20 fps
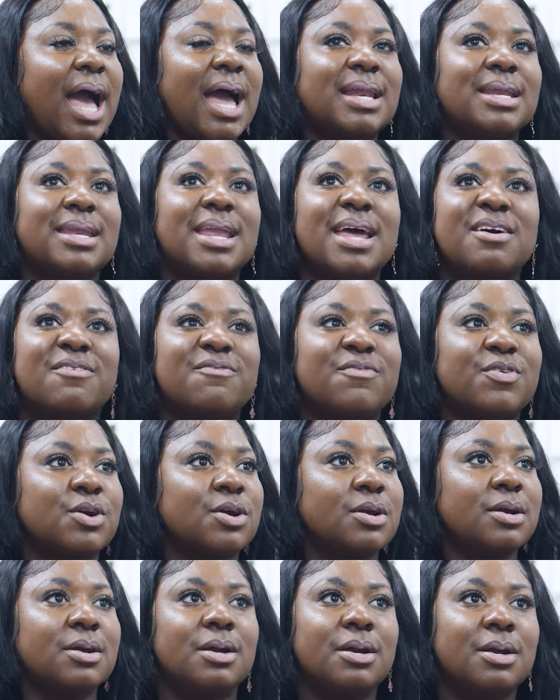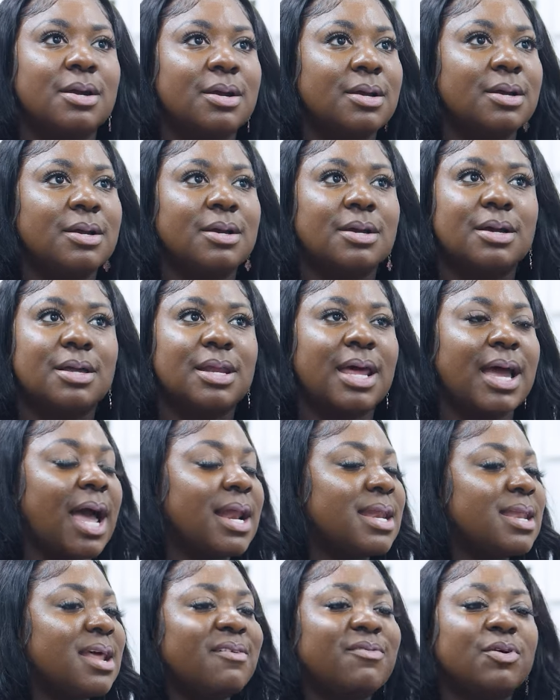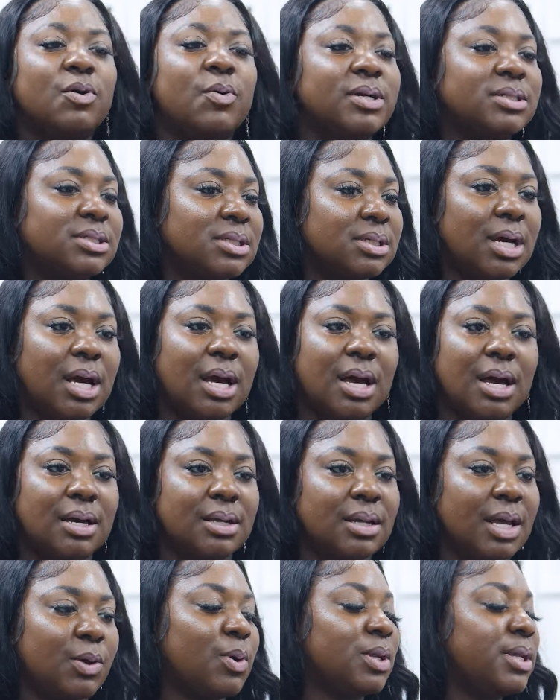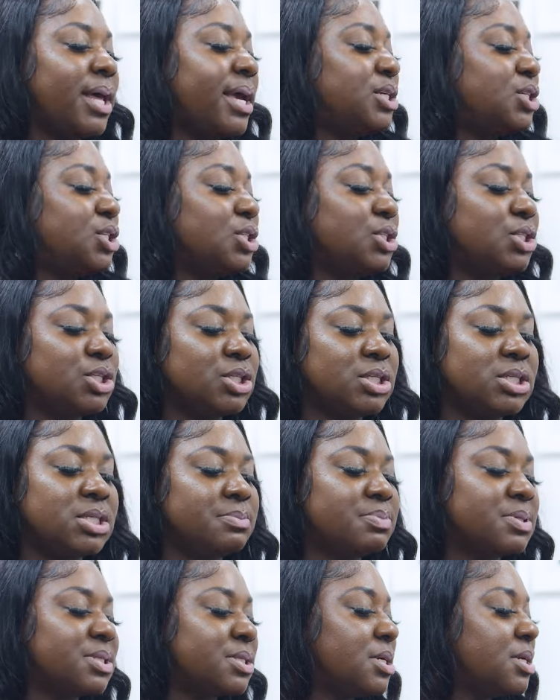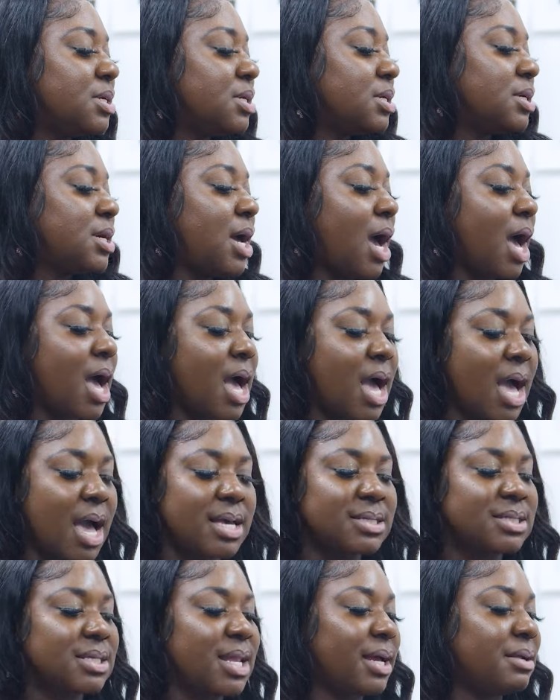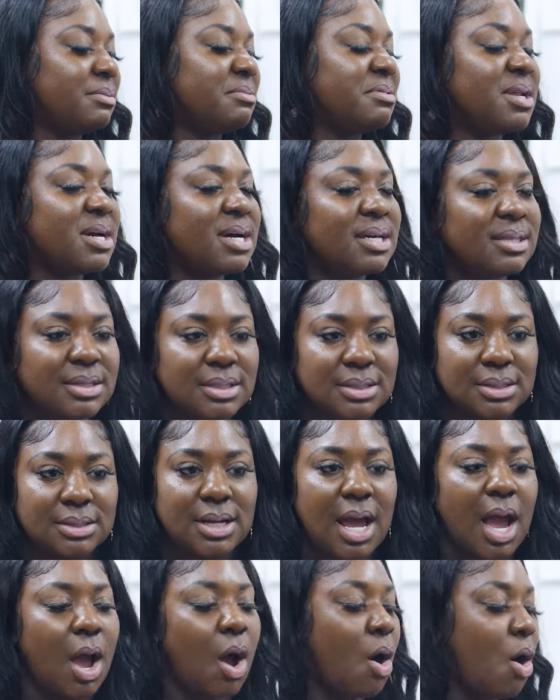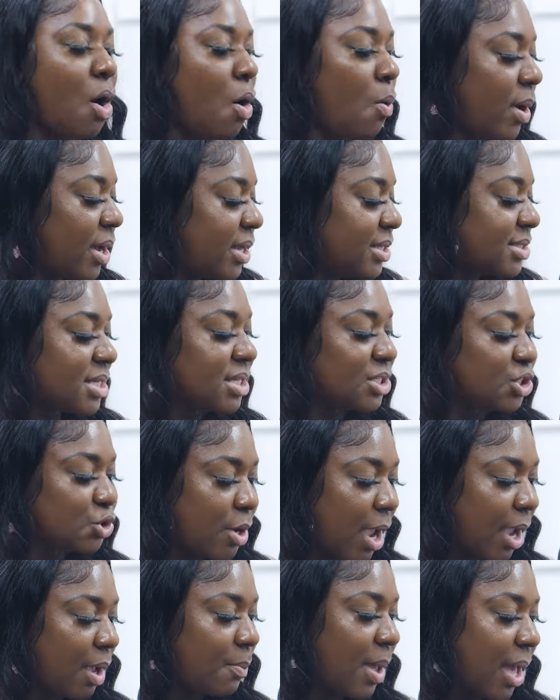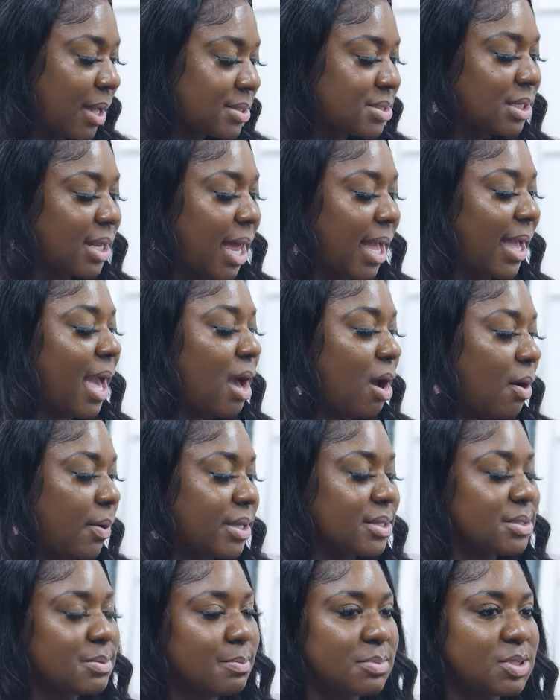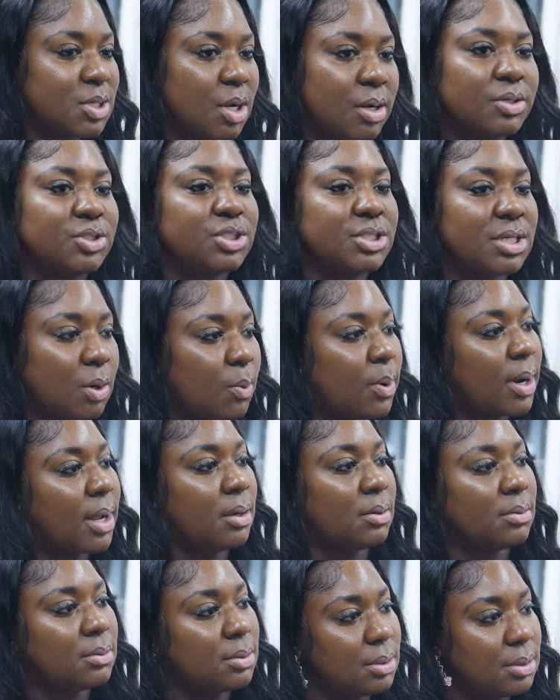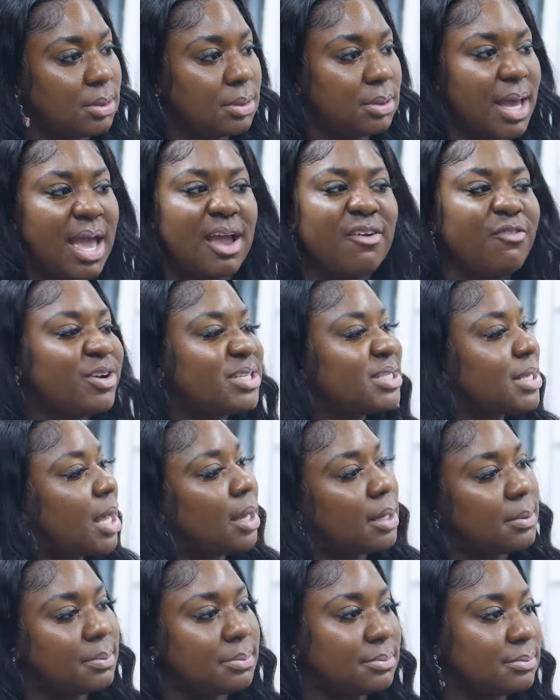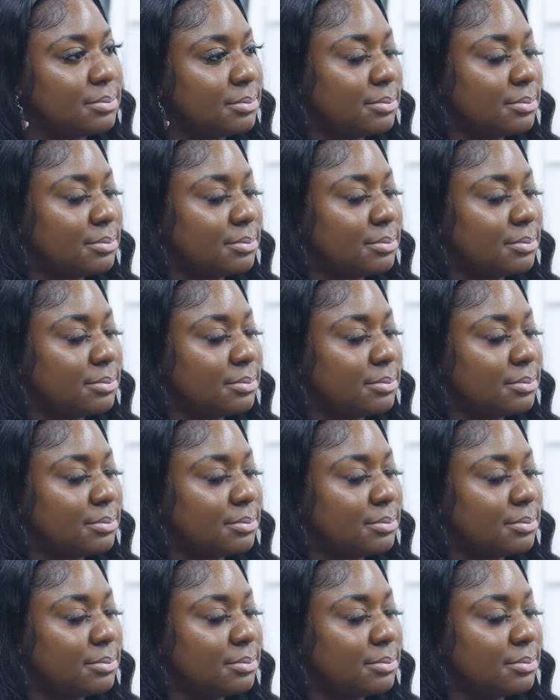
like. I never question God, like relationships, guys, like nothing. I always can track back to like how it turns shit around every time.